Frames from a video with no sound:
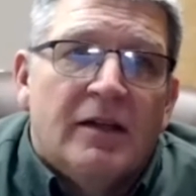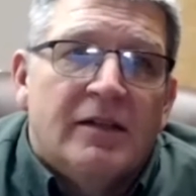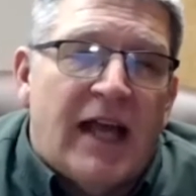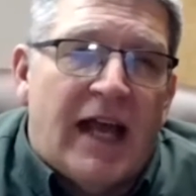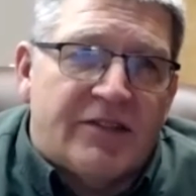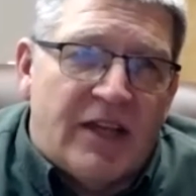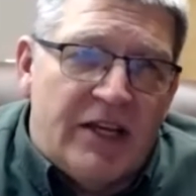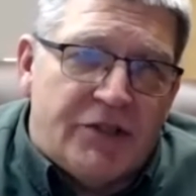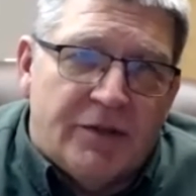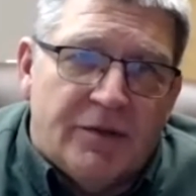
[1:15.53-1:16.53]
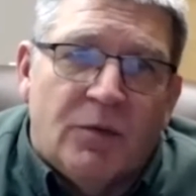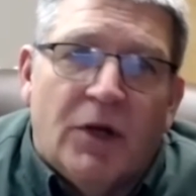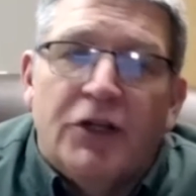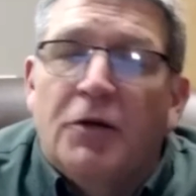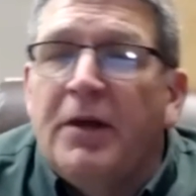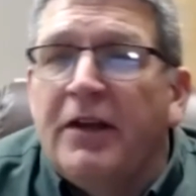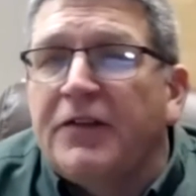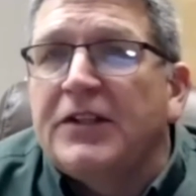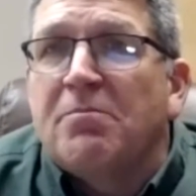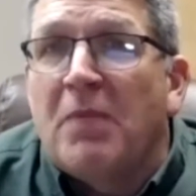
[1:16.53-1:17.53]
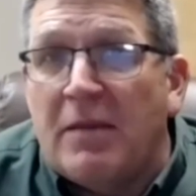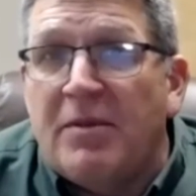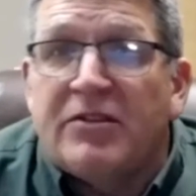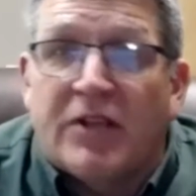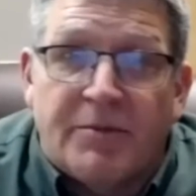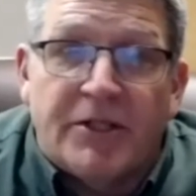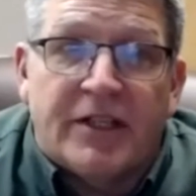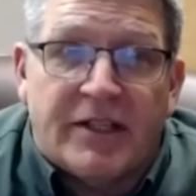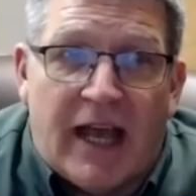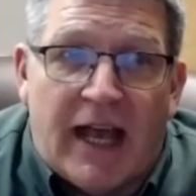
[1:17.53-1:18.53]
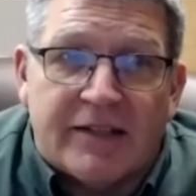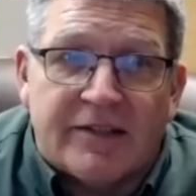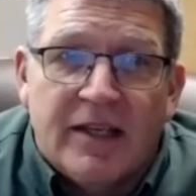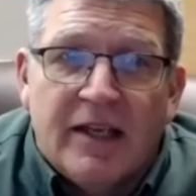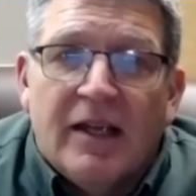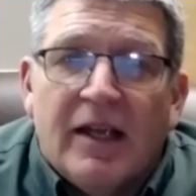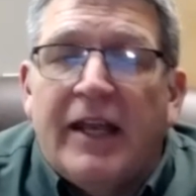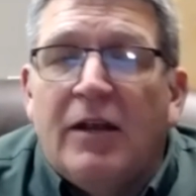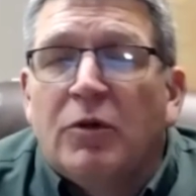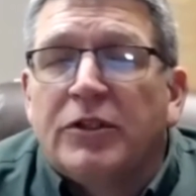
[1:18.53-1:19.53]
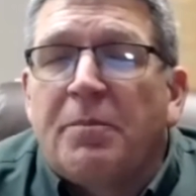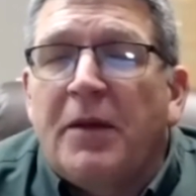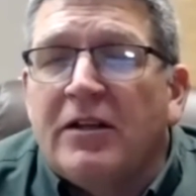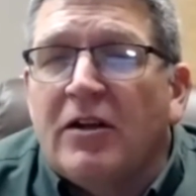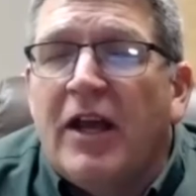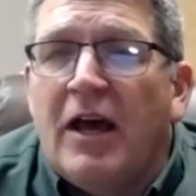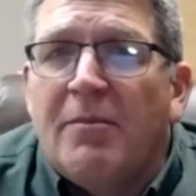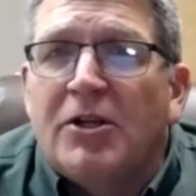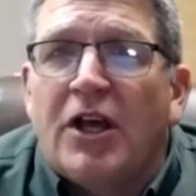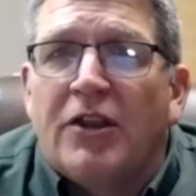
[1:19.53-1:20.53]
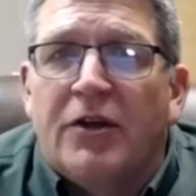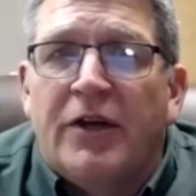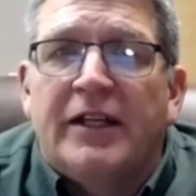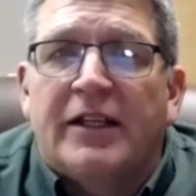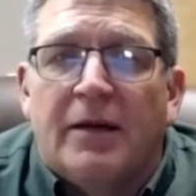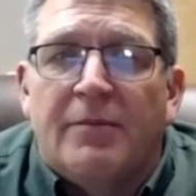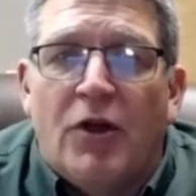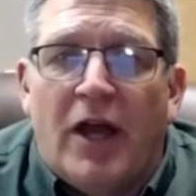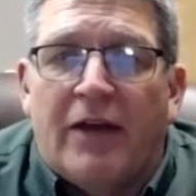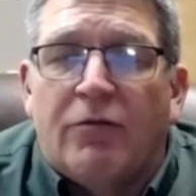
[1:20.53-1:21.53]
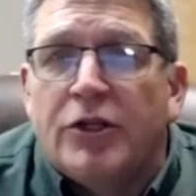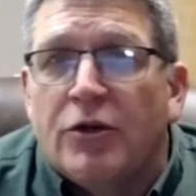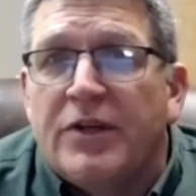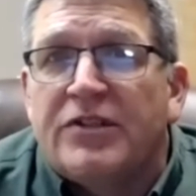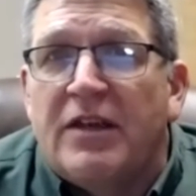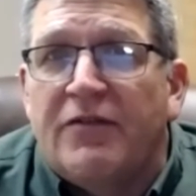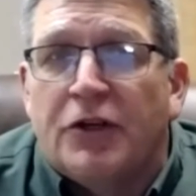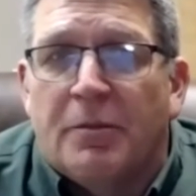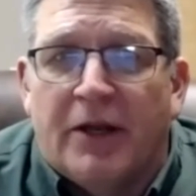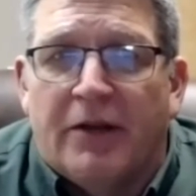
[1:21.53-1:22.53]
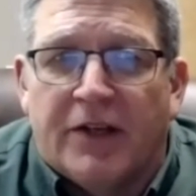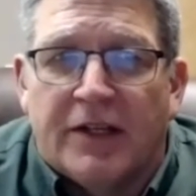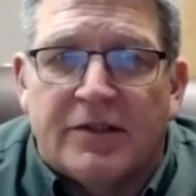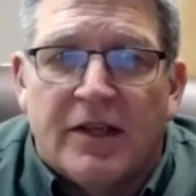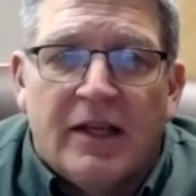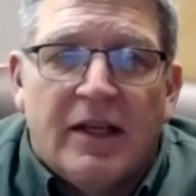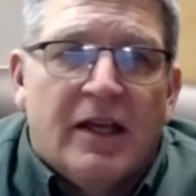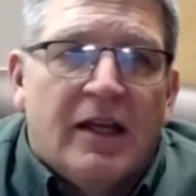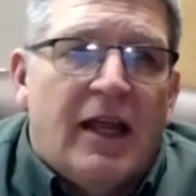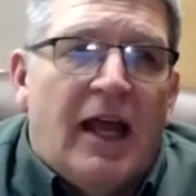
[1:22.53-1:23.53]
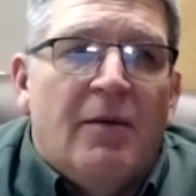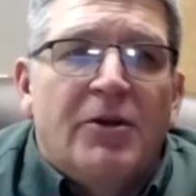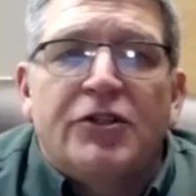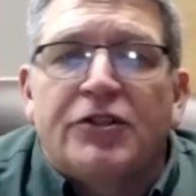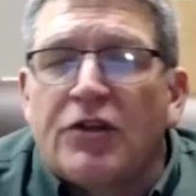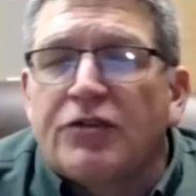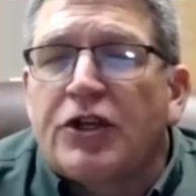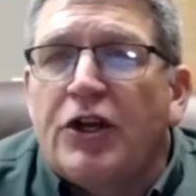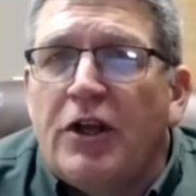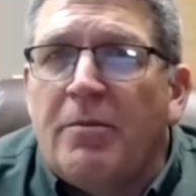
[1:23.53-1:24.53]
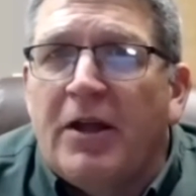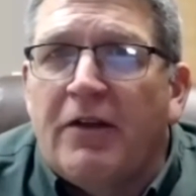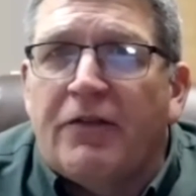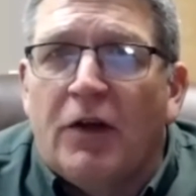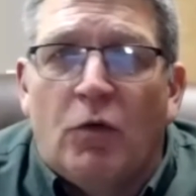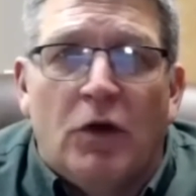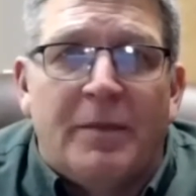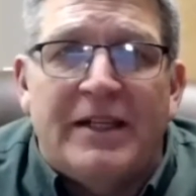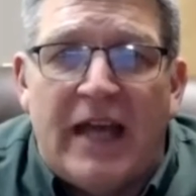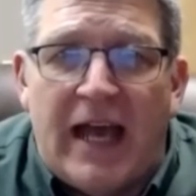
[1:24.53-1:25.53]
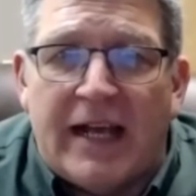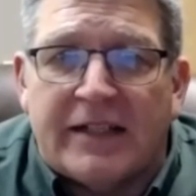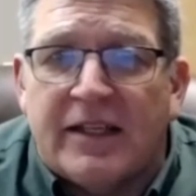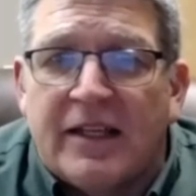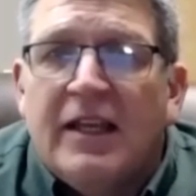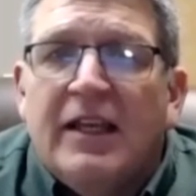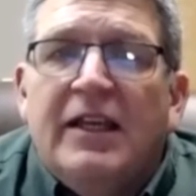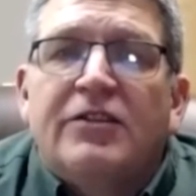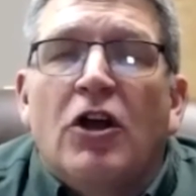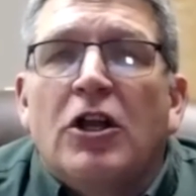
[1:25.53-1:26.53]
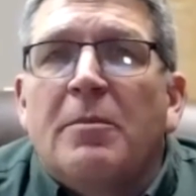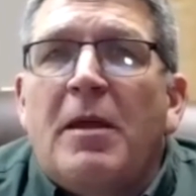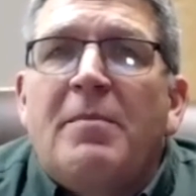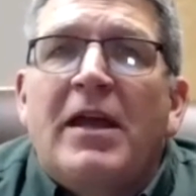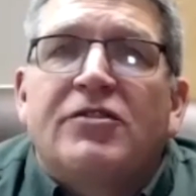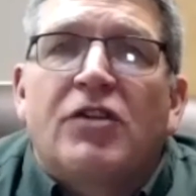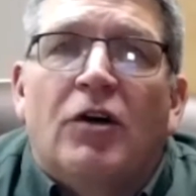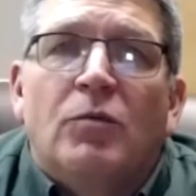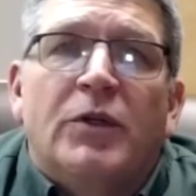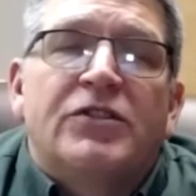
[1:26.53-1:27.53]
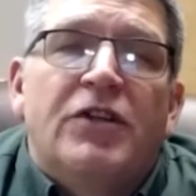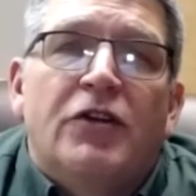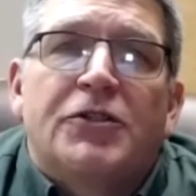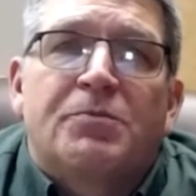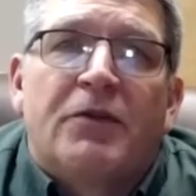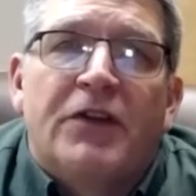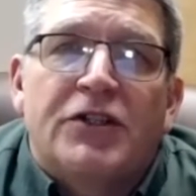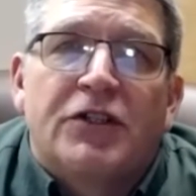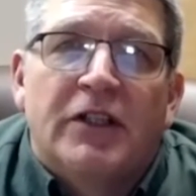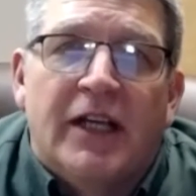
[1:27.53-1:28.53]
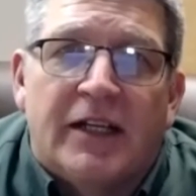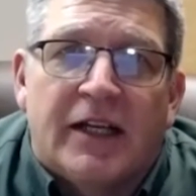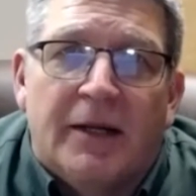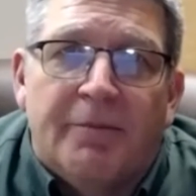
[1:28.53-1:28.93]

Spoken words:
Taxation. Well, your benefits may be subject to tax, and it will depend on how much other income you have when you're receiving your benefits. Now, how much your Social Security benefit will be taxed is going to be based on what's known as provisional income.